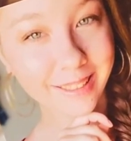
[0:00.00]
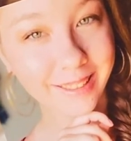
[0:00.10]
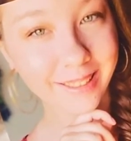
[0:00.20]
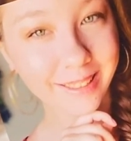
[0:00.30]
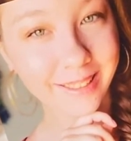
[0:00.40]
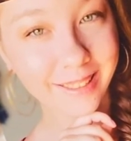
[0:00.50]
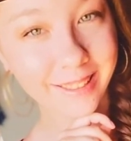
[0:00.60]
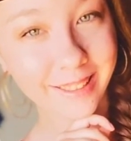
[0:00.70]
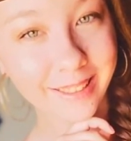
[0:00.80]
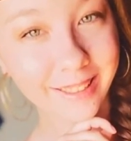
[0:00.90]
this picture
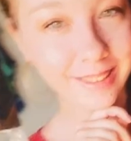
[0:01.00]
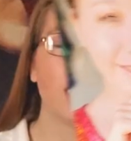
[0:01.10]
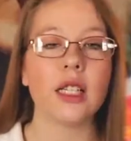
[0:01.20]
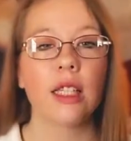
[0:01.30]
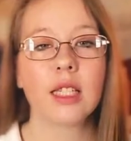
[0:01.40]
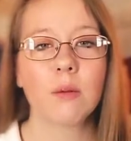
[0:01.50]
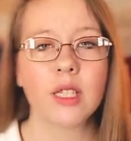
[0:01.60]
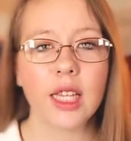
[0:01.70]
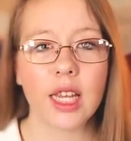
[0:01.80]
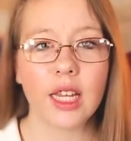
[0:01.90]
before because this
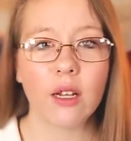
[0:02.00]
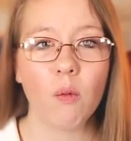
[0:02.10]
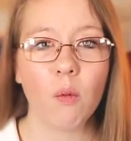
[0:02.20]
was in